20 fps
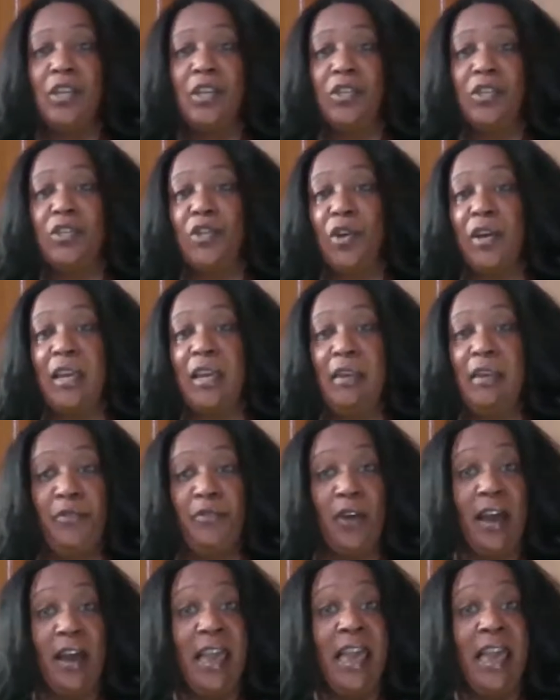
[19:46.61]
So if
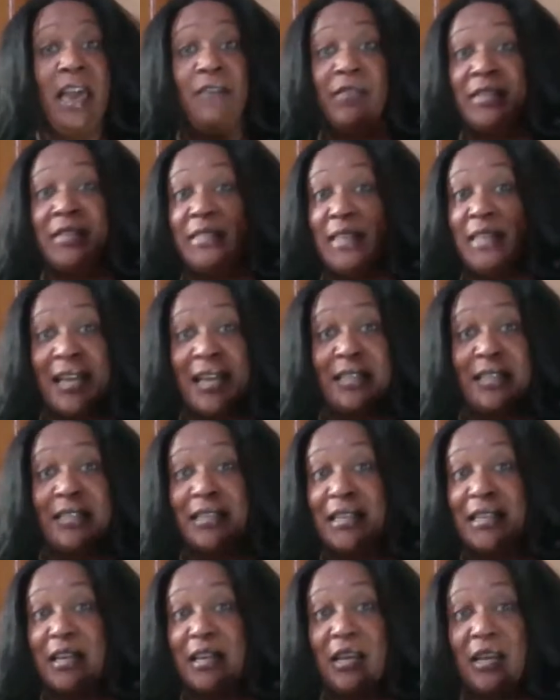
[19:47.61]
you're heavy
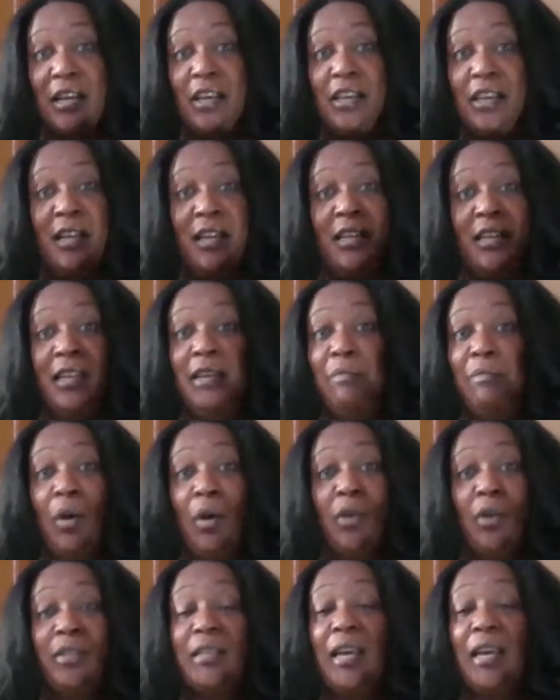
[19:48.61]
set, you need
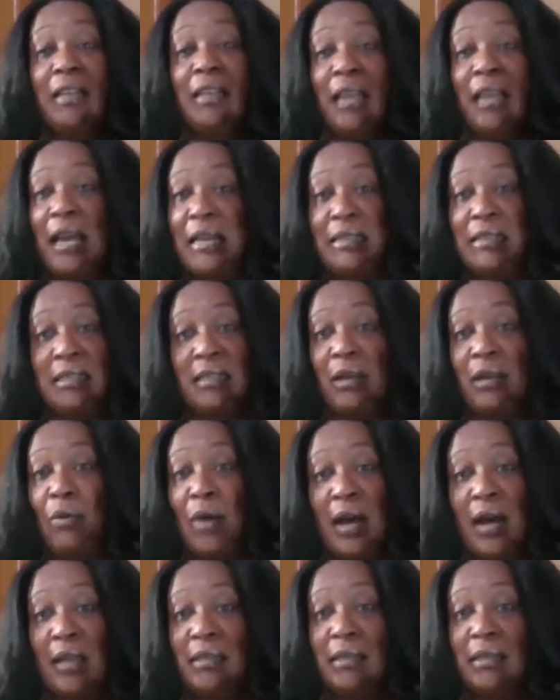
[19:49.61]
about 10 glasses of
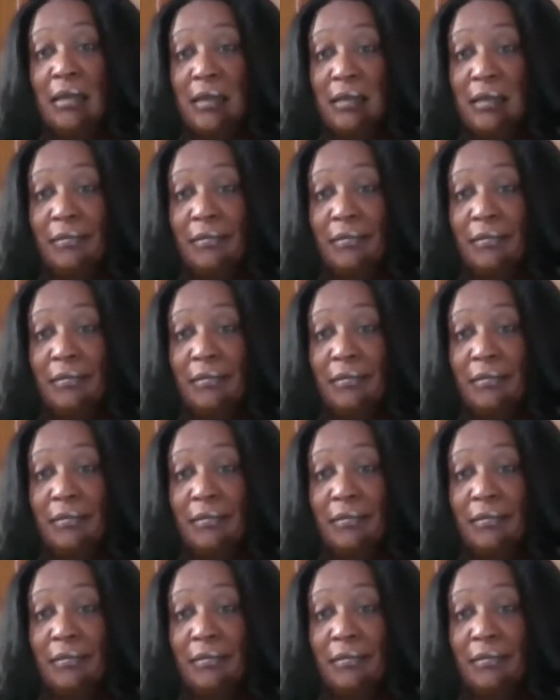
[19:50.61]
water.